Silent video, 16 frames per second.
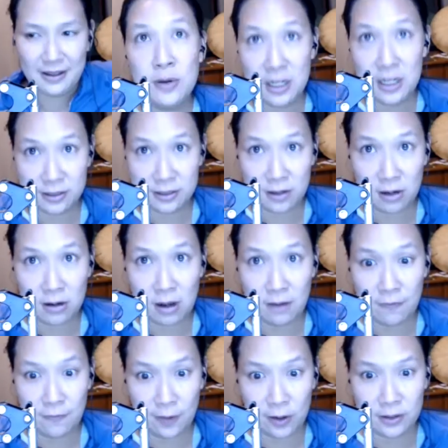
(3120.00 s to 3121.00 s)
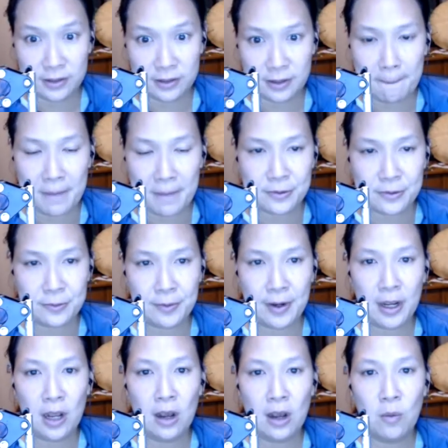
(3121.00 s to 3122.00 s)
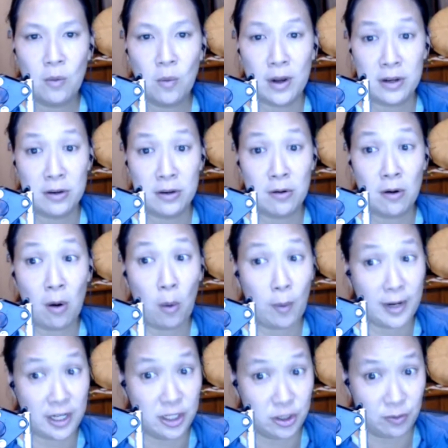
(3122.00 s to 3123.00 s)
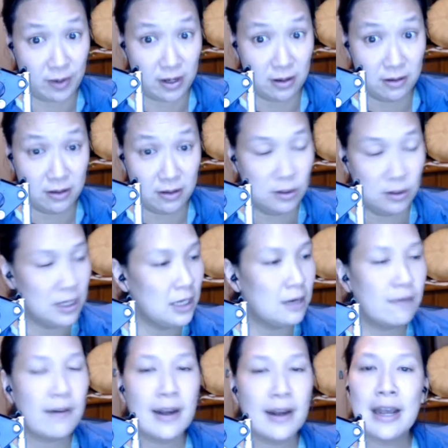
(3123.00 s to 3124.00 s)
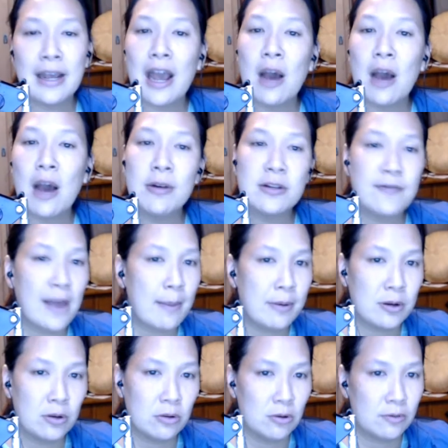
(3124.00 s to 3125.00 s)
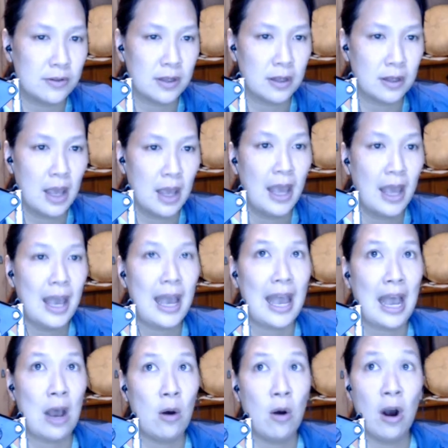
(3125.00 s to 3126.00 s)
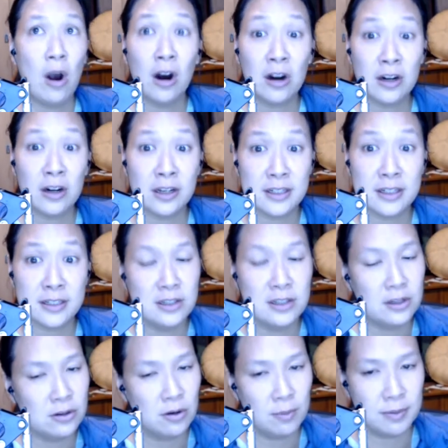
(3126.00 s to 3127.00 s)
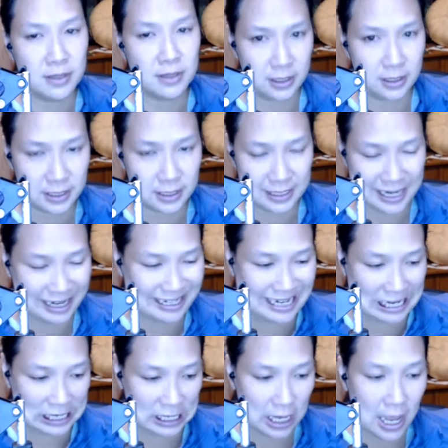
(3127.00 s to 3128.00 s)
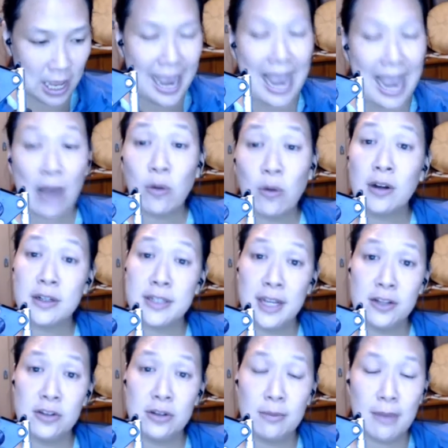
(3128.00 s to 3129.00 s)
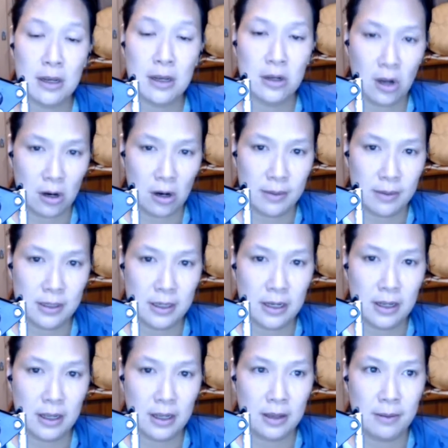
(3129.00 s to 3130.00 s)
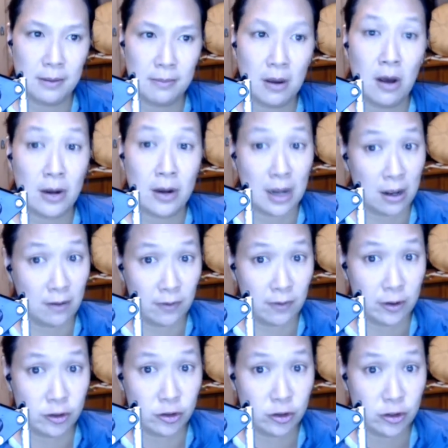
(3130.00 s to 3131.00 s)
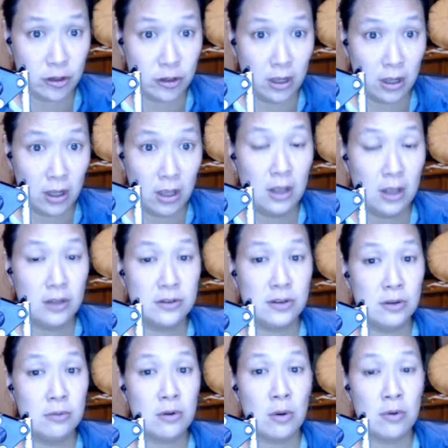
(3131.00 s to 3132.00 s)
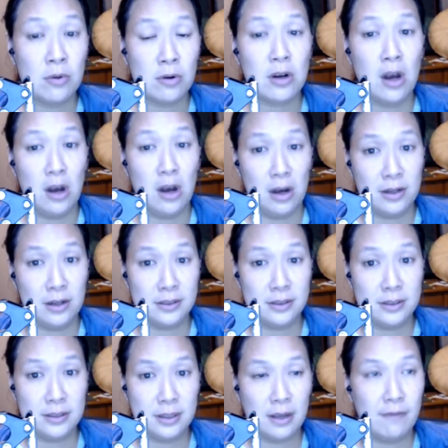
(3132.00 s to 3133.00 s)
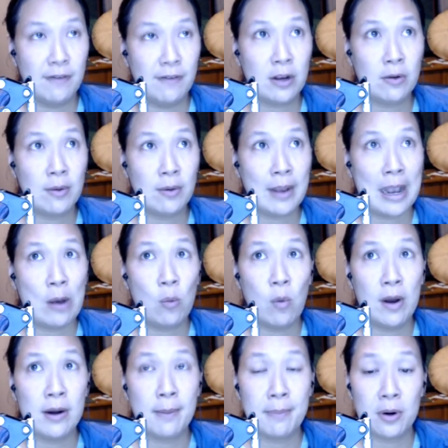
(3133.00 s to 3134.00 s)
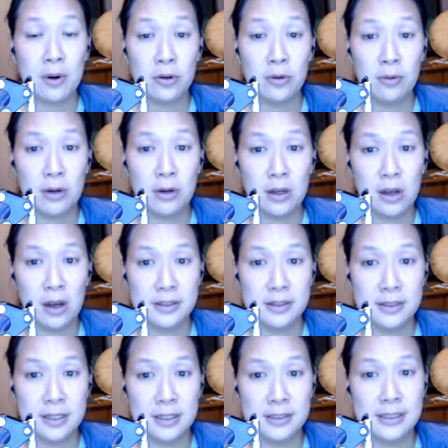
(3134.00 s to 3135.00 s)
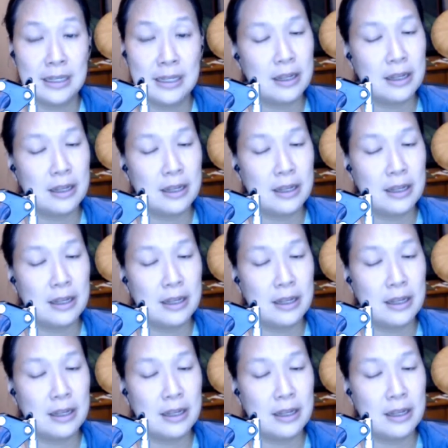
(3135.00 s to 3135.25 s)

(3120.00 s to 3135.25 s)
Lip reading: need to start off first measuring what you're already doing. You need to find out how much fabric you're using, how hard it is to do a particular technique, how long it takes you to make a garment on average. So you know your costs, figuring out what a per unit cost is,